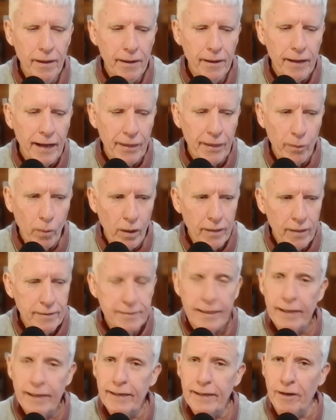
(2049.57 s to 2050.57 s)

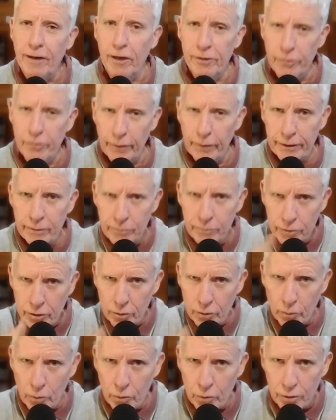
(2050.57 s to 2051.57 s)
Otherwise, I direct them
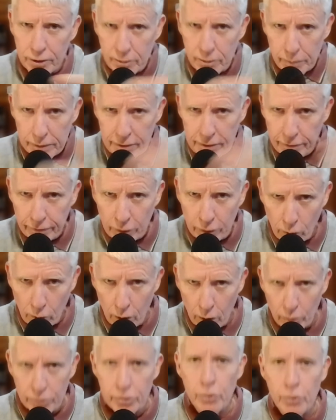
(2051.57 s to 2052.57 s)
towards specific
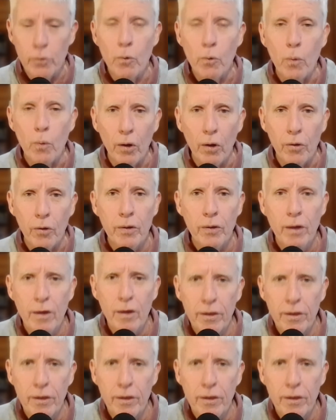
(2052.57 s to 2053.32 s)
growers who grow